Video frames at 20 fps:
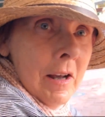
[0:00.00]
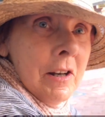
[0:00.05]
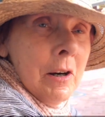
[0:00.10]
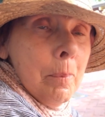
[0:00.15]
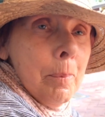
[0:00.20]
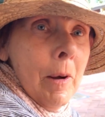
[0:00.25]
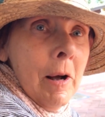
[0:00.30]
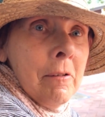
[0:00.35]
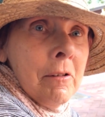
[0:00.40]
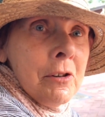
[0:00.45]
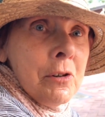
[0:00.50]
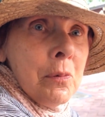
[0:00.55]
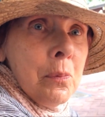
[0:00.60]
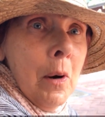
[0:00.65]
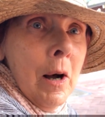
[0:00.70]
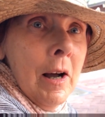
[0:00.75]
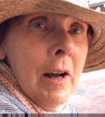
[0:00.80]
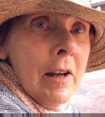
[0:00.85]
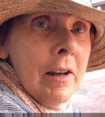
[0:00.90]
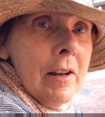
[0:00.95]
in a balanced
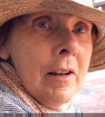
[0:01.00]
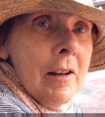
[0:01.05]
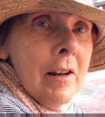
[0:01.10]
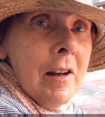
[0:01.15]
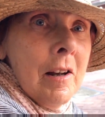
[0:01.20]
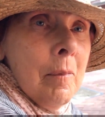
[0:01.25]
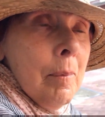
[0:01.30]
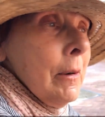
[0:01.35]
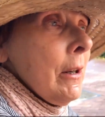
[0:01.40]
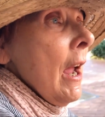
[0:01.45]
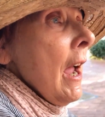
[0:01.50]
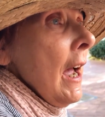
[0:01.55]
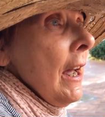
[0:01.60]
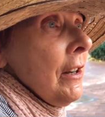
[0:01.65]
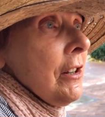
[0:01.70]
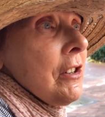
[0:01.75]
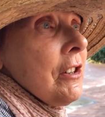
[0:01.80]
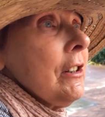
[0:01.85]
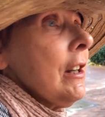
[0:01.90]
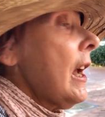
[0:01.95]
way. But how
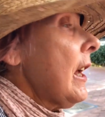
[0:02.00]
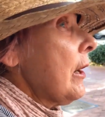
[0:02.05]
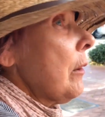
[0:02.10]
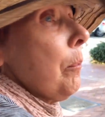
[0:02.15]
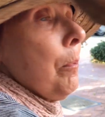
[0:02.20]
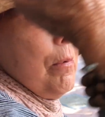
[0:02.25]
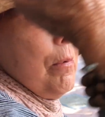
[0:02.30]
does Nana